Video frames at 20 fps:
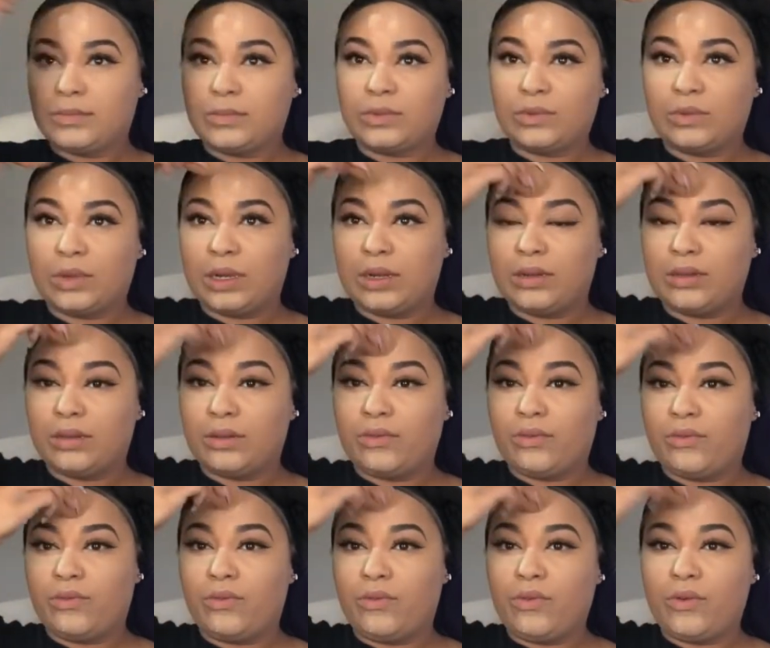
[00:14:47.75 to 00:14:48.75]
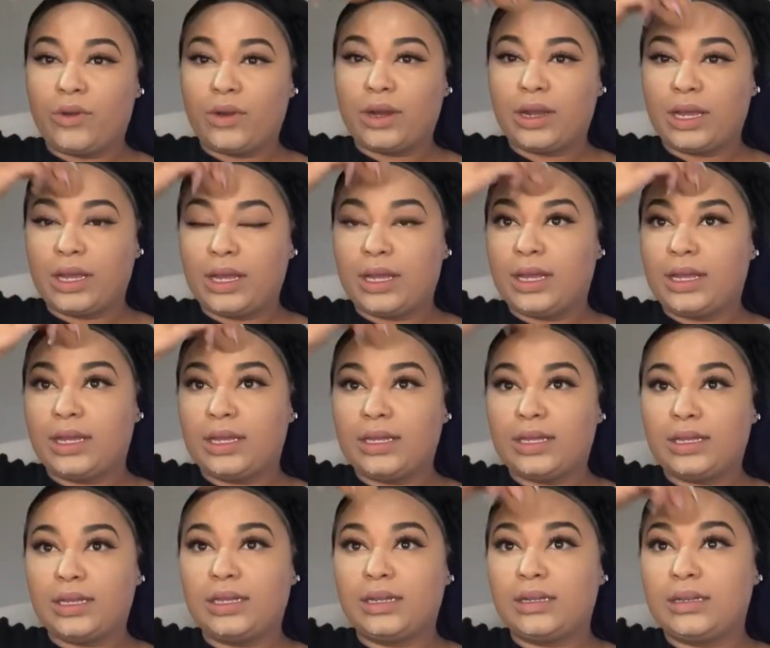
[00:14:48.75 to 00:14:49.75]
Right on the
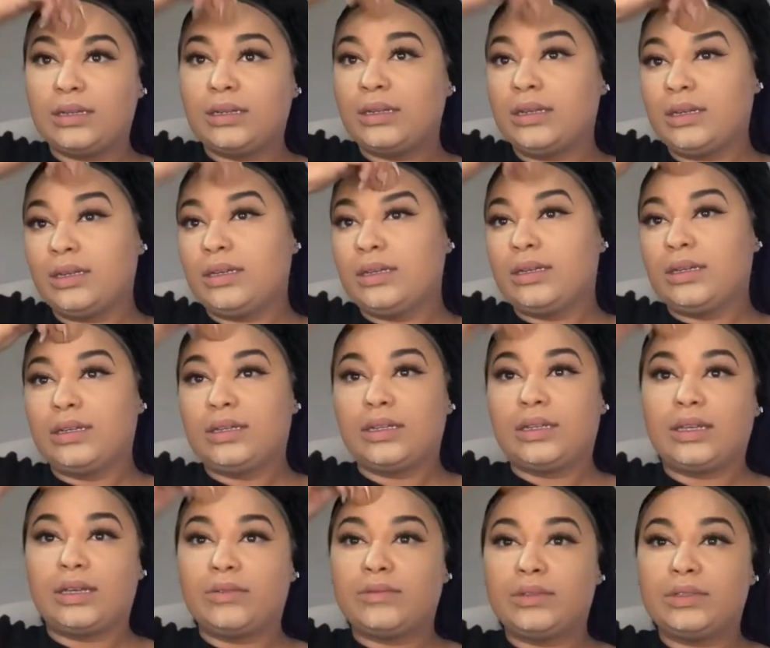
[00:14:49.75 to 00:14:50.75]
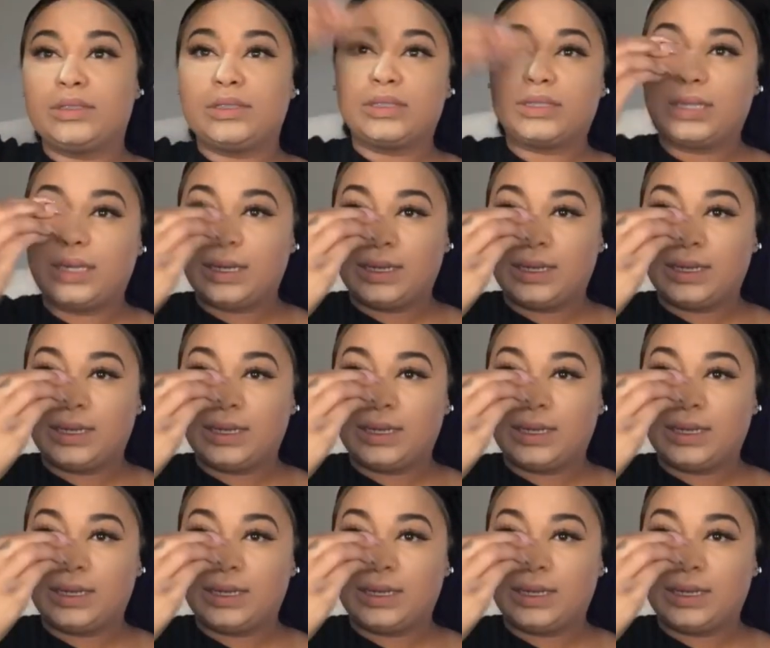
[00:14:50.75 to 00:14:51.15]
forehead that we just